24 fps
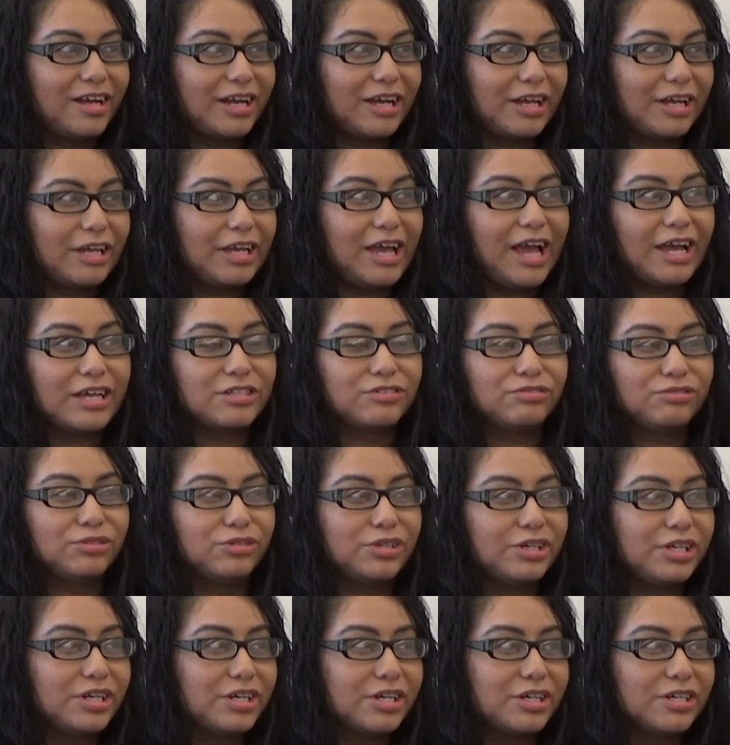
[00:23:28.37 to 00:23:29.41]
he has
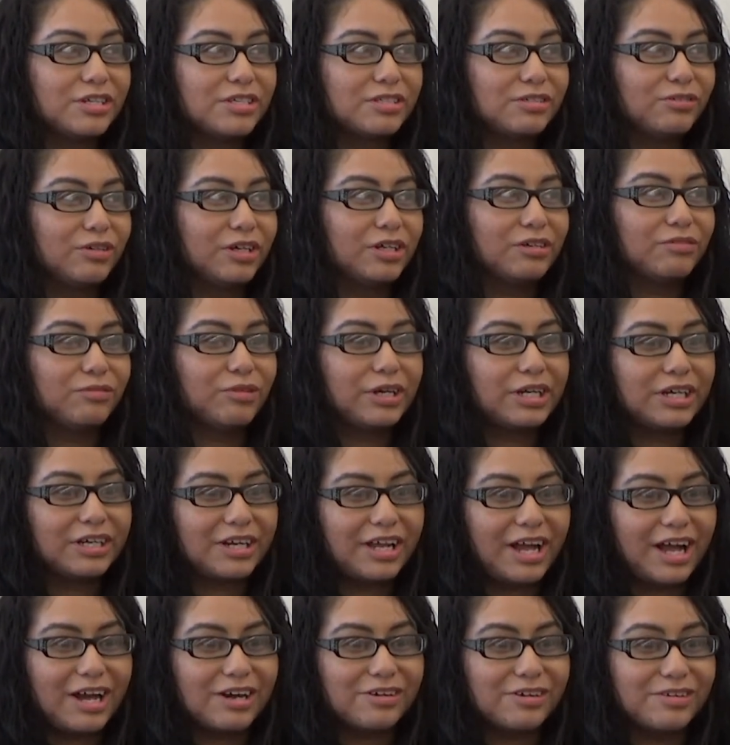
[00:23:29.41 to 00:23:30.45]
4 years, we're gonna wait it
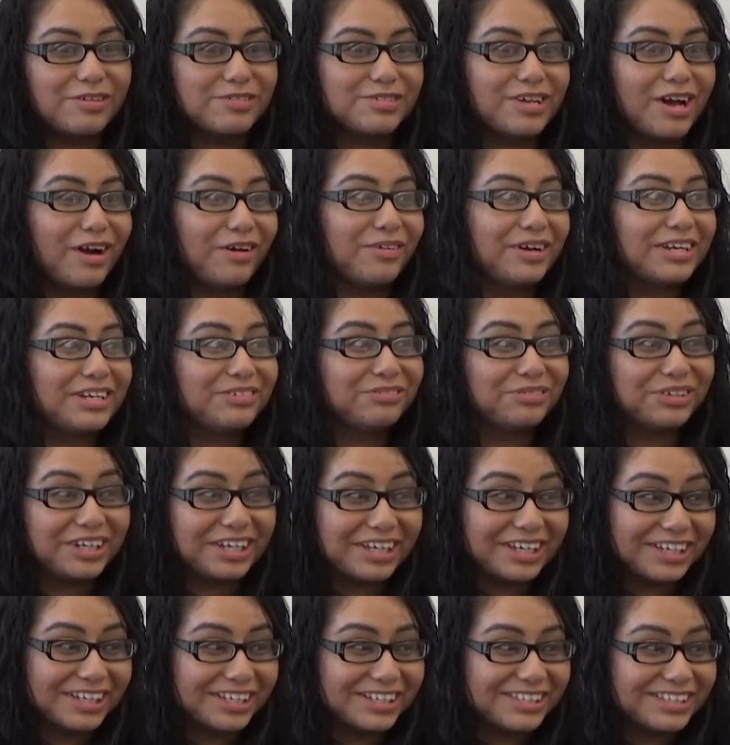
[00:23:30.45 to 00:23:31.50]
out. It was already
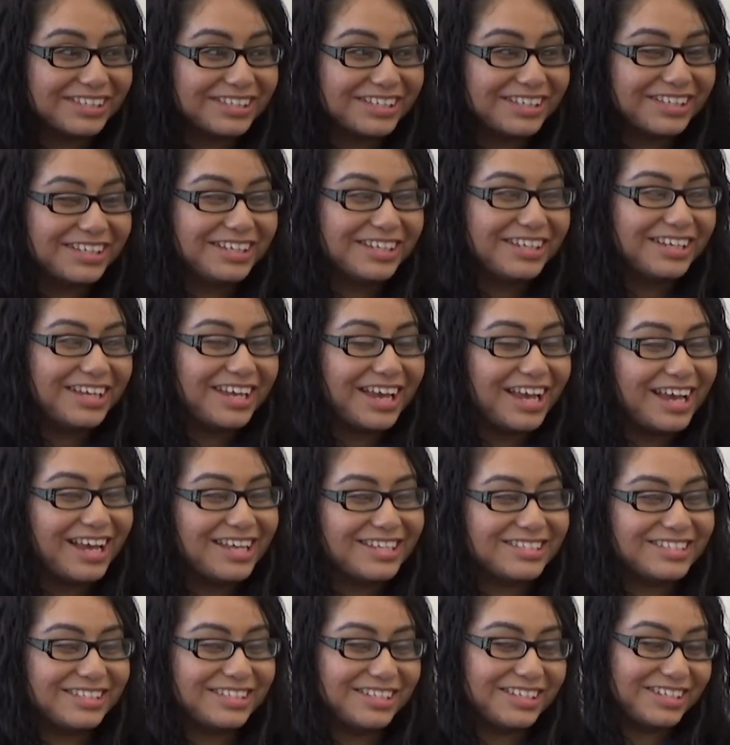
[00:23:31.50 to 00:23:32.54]
rigged
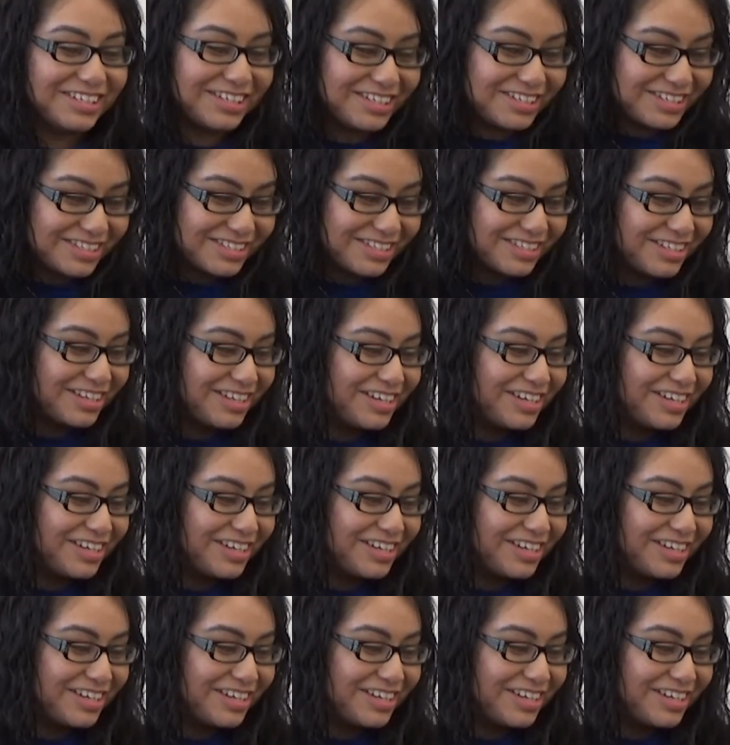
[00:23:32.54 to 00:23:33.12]
as it is.